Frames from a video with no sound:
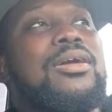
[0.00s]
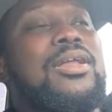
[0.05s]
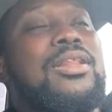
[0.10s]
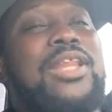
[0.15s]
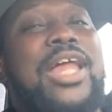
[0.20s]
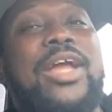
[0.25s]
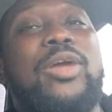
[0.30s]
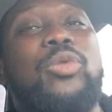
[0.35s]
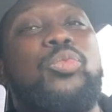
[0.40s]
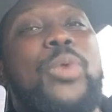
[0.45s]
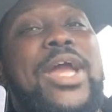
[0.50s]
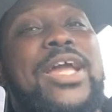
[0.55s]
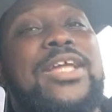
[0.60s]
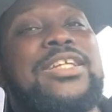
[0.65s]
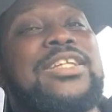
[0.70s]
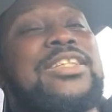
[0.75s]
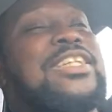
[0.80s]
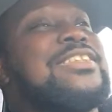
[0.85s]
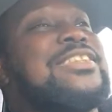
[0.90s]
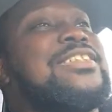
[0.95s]
Like, where
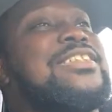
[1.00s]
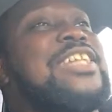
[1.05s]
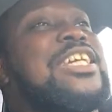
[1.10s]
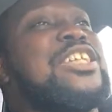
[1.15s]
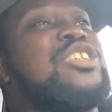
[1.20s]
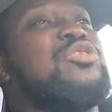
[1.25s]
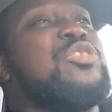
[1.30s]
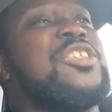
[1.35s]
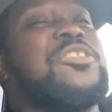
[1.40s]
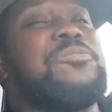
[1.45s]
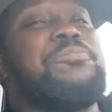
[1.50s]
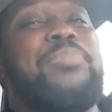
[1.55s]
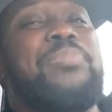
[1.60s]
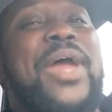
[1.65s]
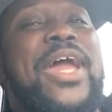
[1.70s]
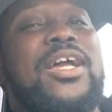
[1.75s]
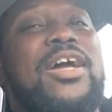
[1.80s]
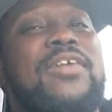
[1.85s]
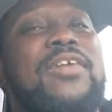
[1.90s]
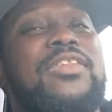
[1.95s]
did this
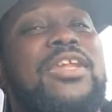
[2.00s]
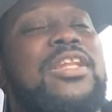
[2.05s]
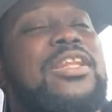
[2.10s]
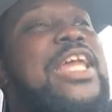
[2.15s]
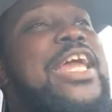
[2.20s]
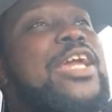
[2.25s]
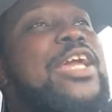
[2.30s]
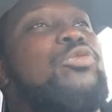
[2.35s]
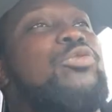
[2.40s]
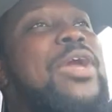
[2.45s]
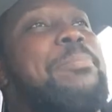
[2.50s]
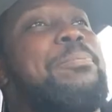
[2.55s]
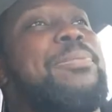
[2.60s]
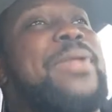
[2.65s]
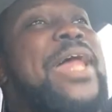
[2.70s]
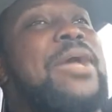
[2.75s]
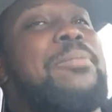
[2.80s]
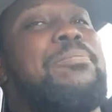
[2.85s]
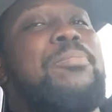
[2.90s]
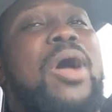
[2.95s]
disrespect of the late great
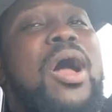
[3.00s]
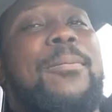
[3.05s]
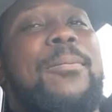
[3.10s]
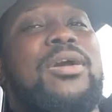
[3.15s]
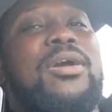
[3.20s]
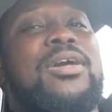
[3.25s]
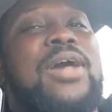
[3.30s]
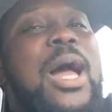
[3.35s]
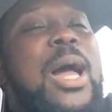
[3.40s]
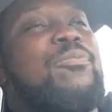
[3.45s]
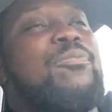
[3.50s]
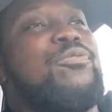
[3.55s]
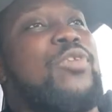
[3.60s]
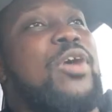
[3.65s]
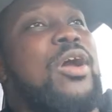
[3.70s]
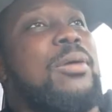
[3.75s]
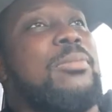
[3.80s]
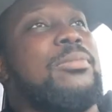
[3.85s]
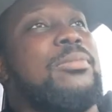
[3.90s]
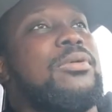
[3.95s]
Black Mamba come from?